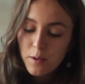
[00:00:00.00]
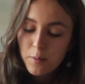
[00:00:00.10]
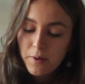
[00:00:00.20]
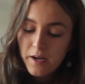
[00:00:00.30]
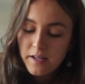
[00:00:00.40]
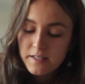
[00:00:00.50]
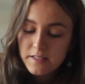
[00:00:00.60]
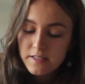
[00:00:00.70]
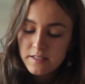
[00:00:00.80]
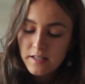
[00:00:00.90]

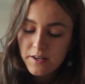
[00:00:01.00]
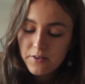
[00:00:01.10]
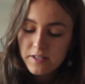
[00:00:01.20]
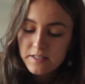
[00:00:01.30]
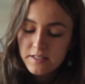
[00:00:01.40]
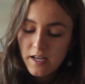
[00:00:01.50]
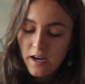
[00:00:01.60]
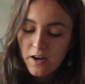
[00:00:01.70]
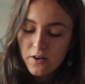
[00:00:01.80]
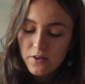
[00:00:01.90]
but I noticed
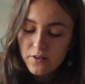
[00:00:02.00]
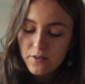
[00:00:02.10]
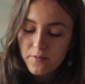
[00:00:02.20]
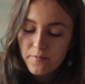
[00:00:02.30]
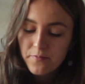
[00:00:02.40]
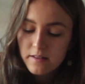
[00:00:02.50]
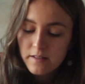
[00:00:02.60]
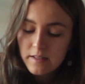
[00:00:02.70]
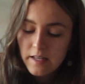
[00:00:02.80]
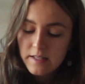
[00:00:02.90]
how
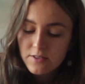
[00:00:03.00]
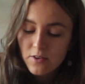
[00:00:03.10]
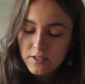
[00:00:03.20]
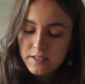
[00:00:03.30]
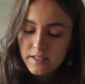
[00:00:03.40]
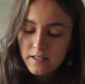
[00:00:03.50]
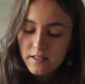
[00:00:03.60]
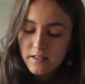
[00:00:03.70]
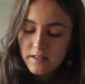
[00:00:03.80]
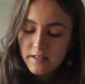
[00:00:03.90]

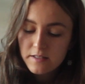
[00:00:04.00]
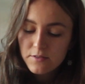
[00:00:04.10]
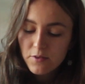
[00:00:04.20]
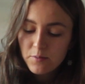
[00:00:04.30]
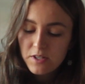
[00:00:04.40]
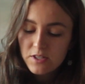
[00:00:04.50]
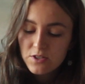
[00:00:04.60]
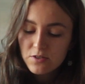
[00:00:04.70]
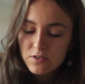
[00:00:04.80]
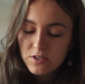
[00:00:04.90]
exhausting it is for me
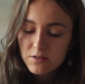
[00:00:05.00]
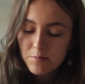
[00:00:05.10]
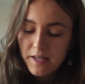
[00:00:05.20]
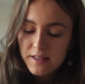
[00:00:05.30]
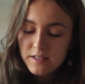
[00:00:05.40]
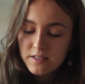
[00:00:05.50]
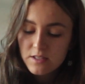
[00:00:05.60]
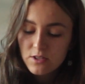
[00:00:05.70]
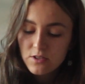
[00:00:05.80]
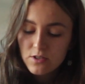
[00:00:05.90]
to just make the
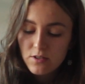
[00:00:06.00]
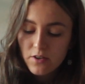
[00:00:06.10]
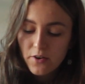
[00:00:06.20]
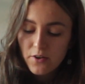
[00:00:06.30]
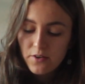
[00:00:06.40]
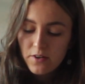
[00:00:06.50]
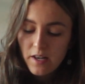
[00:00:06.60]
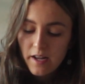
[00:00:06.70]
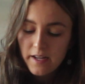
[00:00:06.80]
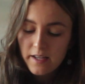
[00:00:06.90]
decision to go.
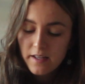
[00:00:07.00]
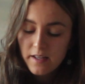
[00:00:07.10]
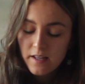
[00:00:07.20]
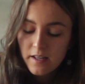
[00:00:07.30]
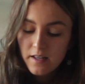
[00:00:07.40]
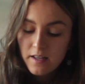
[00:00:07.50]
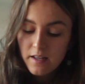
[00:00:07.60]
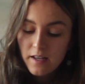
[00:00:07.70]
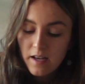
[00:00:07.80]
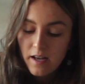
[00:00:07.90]
Like,
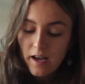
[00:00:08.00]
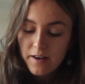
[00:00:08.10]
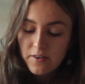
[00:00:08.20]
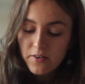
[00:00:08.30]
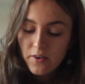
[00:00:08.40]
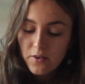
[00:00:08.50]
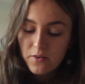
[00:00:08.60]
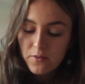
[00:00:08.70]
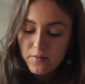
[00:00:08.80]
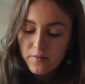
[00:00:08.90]
I don't
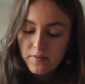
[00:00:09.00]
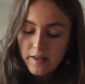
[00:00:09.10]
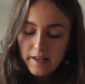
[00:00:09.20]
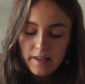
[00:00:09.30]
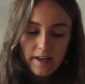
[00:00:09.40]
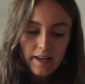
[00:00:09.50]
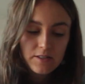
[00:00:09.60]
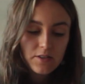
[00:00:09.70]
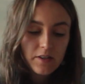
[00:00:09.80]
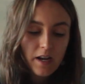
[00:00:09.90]
know, I get
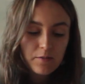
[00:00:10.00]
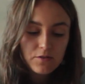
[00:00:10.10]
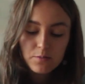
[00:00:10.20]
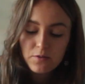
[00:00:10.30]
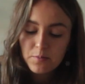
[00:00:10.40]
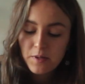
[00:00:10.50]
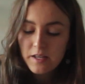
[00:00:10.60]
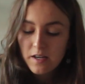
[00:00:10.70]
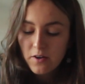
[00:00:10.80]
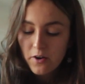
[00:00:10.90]
so comfortable
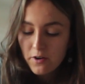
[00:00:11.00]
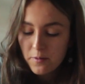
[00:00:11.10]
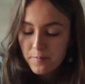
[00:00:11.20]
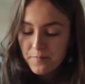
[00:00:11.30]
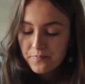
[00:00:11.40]
being at home